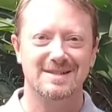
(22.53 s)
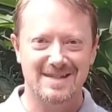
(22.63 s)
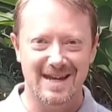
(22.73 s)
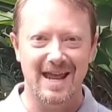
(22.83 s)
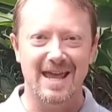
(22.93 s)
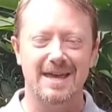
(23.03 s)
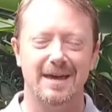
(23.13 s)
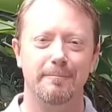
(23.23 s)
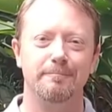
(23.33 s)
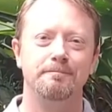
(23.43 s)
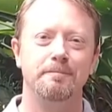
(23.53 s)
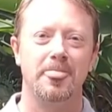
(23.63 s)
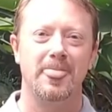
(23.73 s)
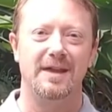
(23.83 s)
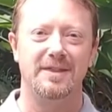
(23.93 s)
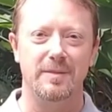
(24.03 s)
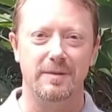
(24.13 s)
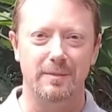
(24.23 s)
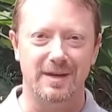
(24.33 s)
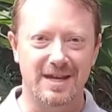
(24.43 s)
10 a.m. at the
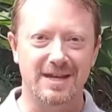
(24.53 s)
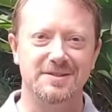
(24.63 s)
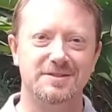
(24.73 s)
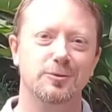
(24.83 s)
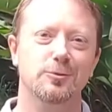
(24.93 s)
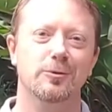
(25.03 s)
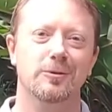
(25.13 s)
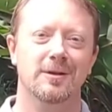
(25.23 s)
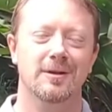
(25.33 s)
Bikini School